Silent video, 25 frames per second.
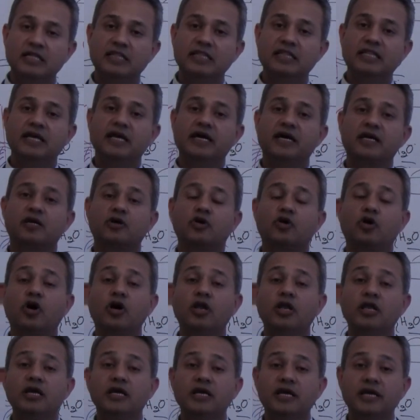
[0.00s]
They are
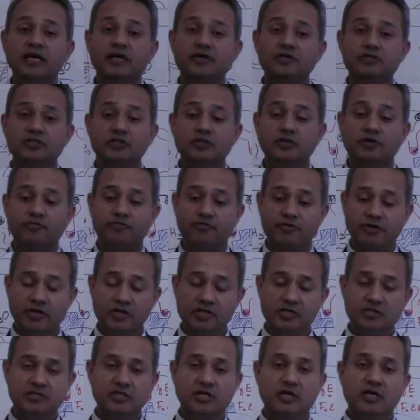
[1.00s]
calling
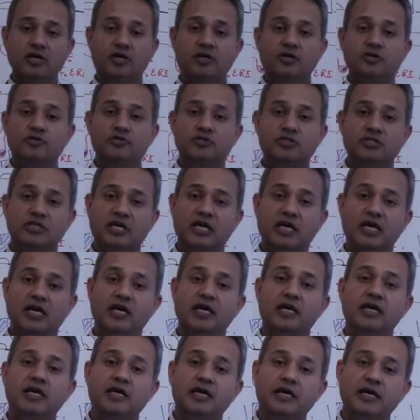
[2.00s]
eosinophils to
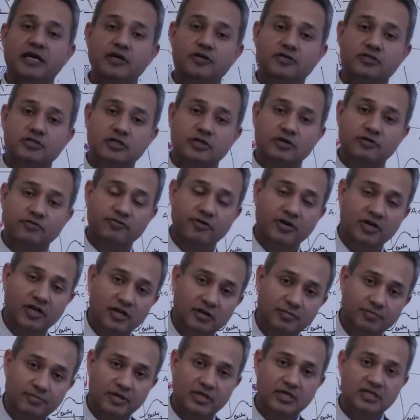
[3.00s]
say,
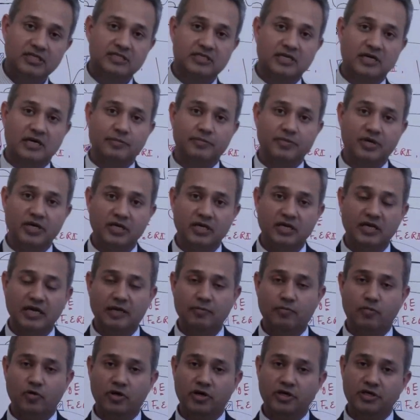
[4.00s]
eosinophil, please come in
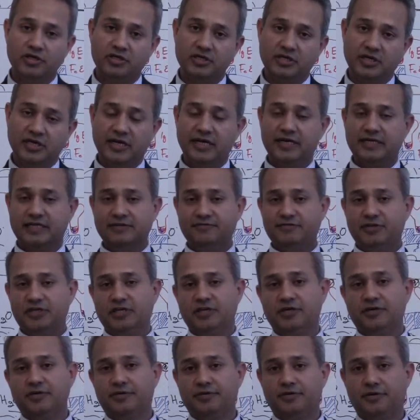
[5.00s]
and monitor our
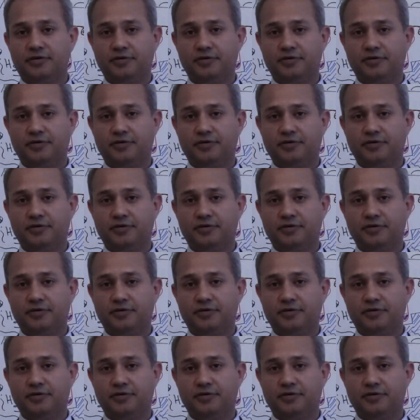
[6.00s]
activity